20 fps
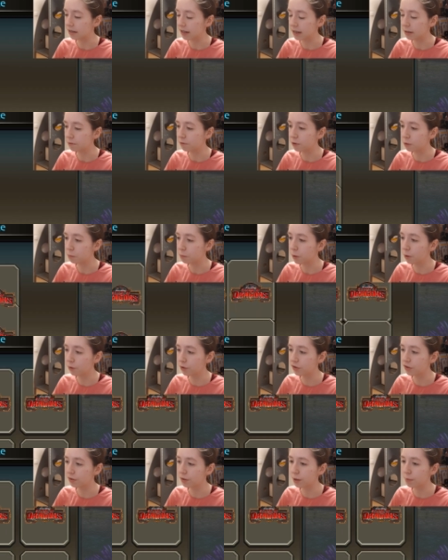Like, for
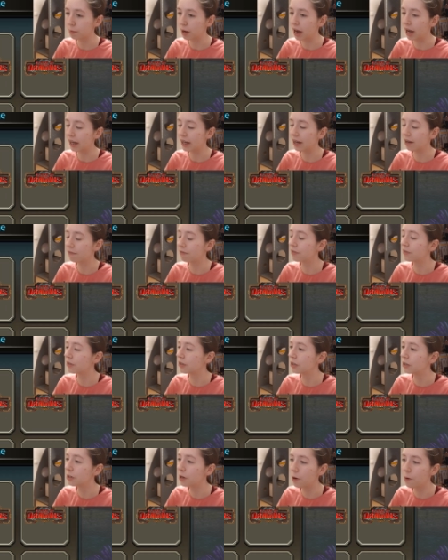most of them, I have
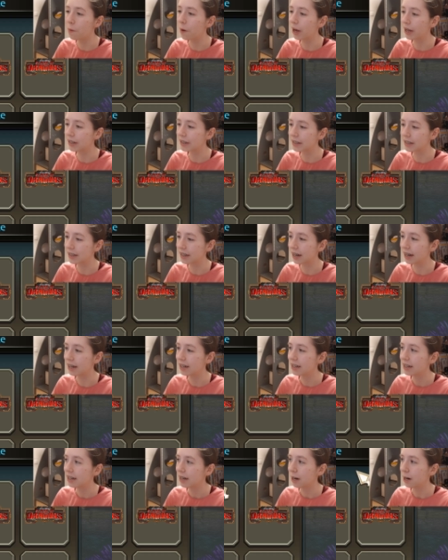no idea
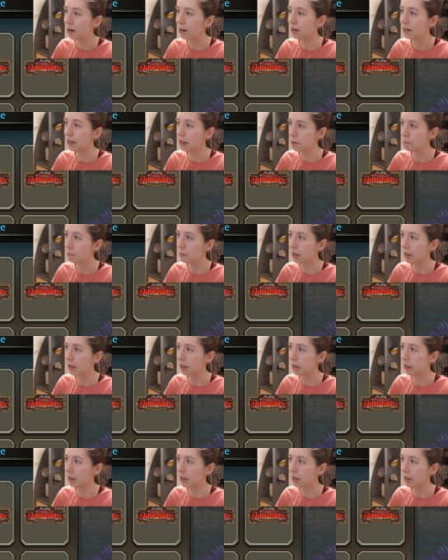are they